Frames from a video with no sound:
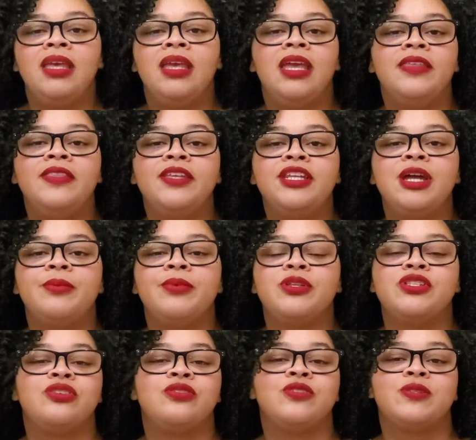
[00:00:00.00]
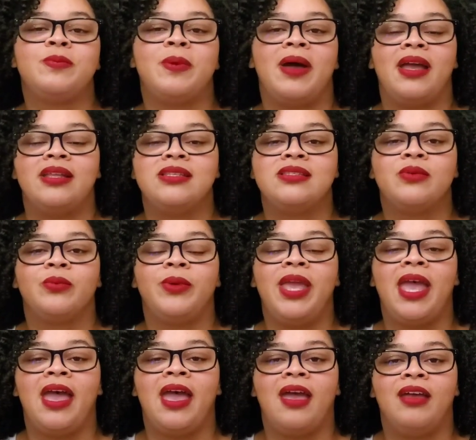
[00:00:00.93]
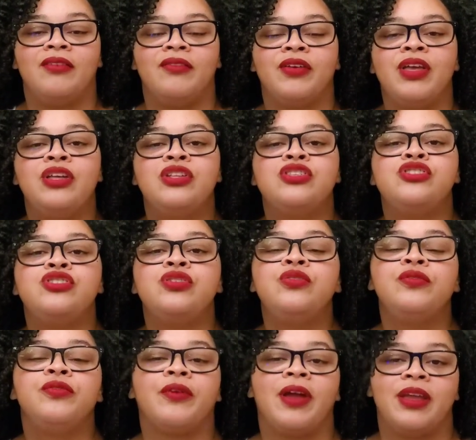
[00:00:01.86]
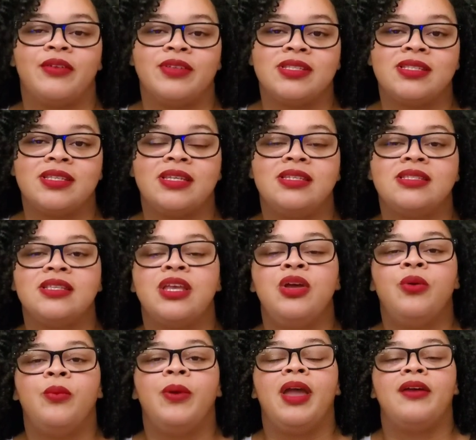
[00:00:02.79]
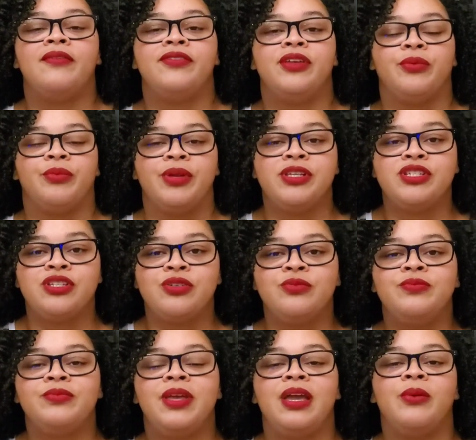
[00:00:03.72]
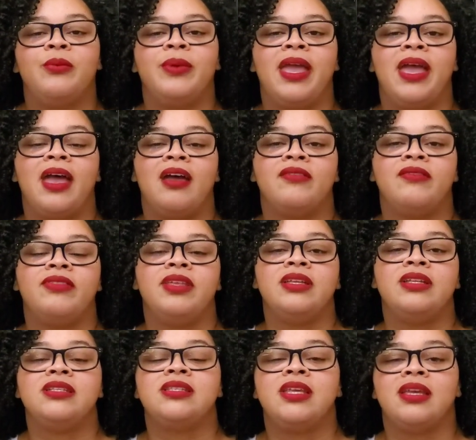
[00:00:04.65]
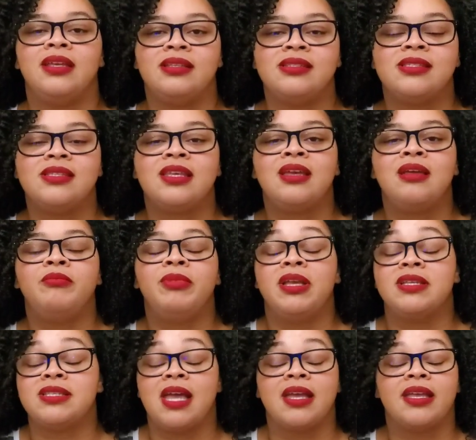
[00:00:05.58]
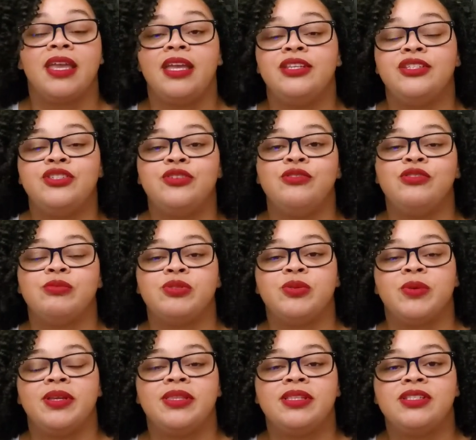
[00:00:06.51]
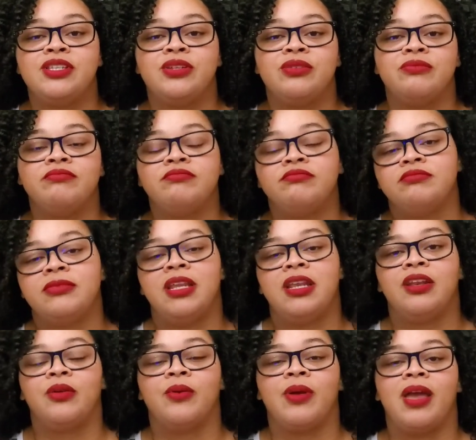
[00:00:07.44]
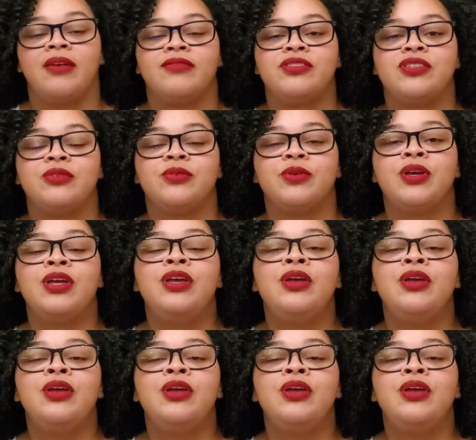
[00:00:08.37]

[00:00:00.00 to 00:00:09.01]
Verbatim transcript: In the number two spot, we have two fragrances. We have the original and we have the Intense, because I can't choose between the two. I don't have to.